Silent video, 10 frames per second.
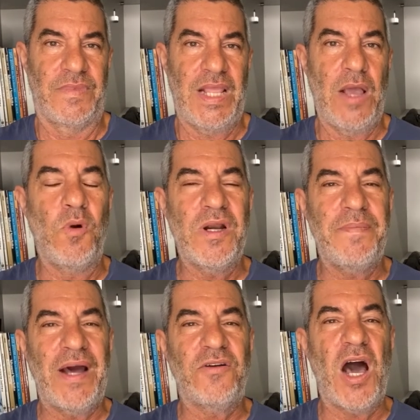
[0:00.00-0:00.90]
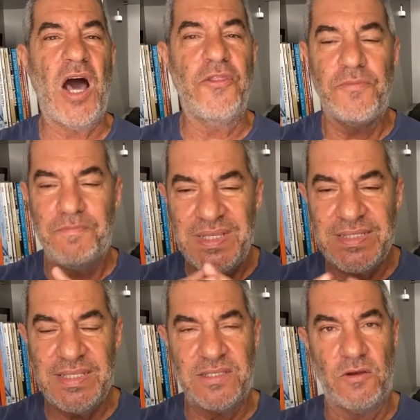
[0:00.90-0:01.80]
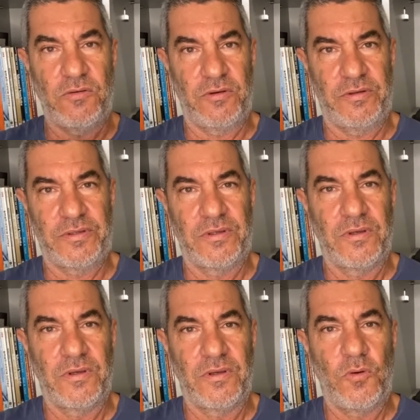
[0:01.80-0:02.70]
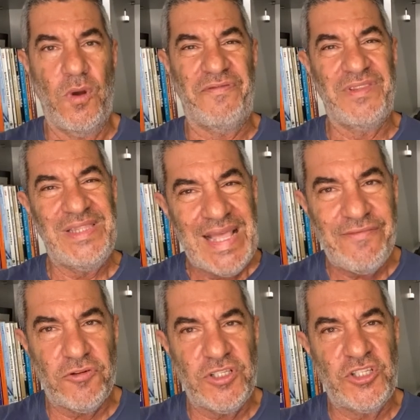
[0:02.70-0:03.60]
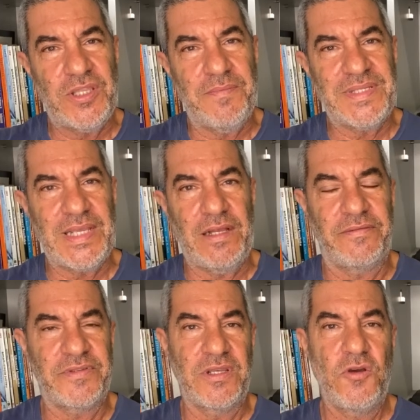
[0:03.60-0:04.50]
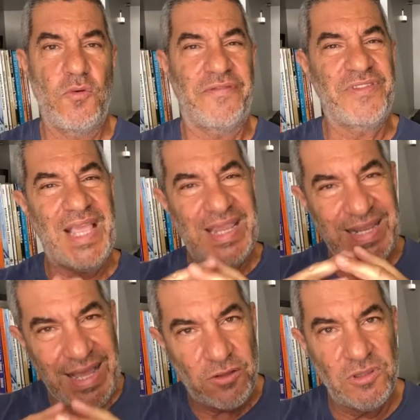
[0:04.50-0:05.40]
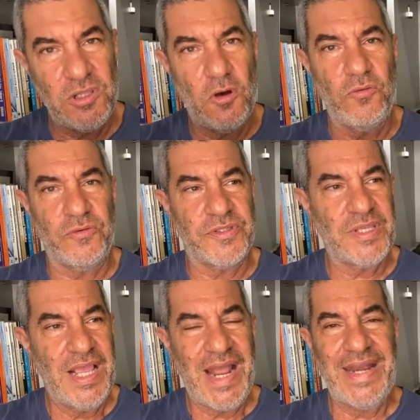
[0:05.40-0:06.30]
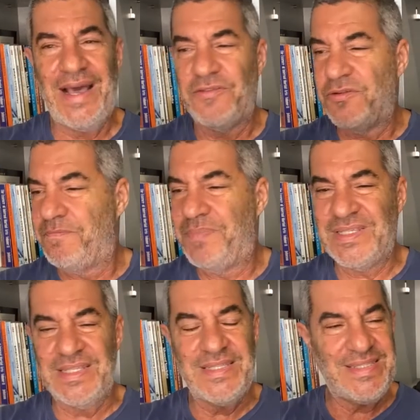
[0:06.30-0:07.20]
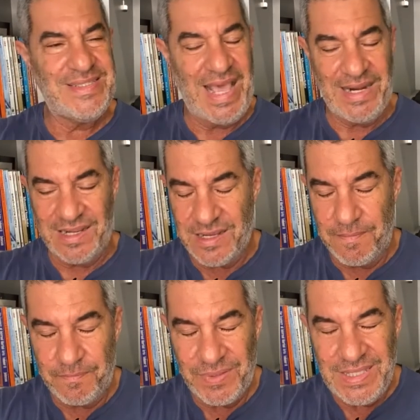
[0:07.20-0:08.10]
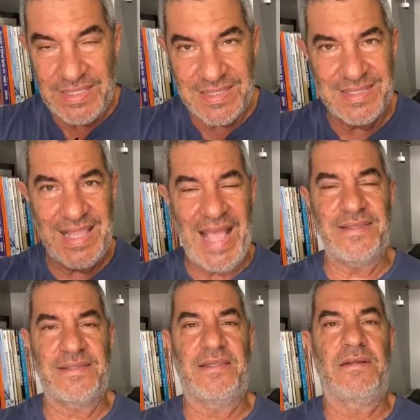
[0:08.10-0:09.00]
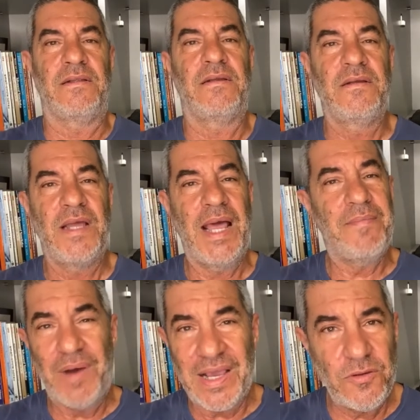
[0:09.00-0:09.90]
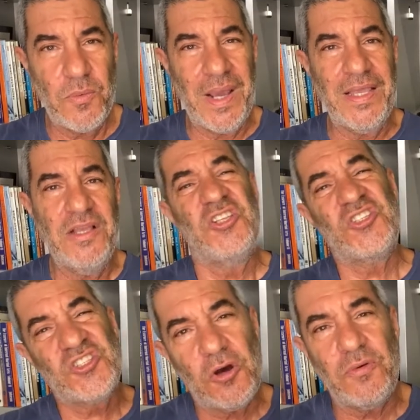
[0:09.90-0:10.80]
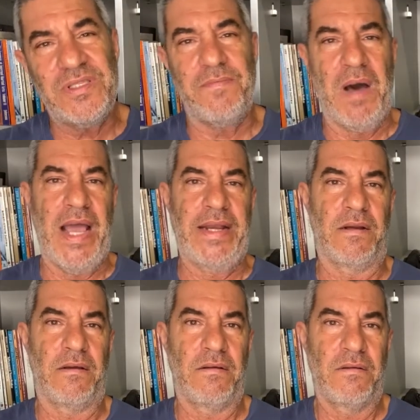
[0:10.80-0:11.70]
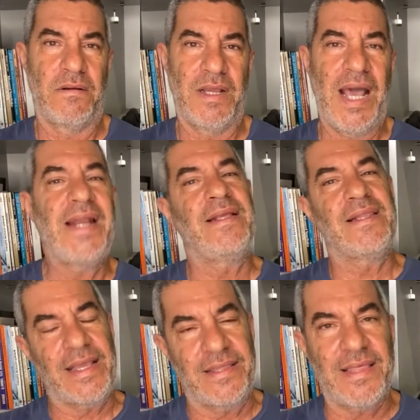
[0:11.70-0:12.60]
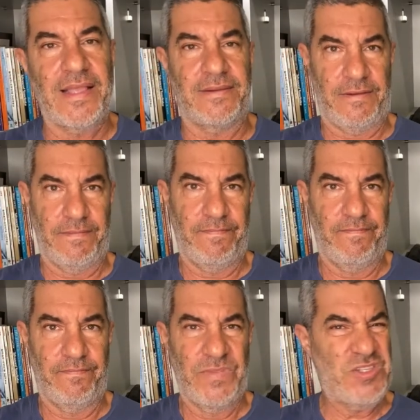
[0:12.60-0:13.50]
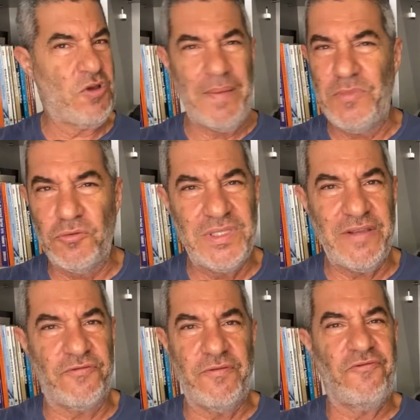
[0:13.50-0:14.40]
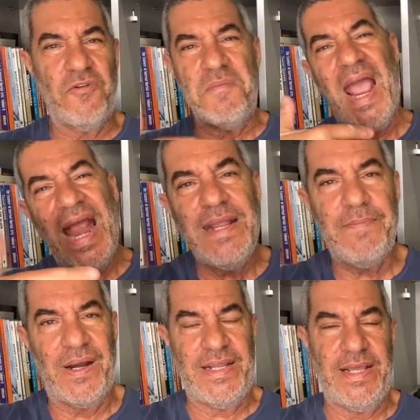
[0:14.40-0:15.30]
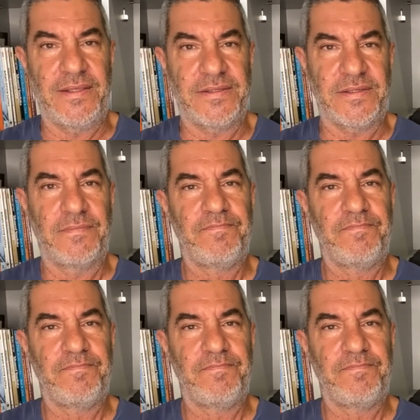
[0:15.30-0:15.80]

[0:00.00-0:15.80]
And what about other business owners who have leveraged themselves, who have taken out loans, and now their business is at a complete standstill? And by the way, so is mine. How do you like that? So I'm no different from anybody else.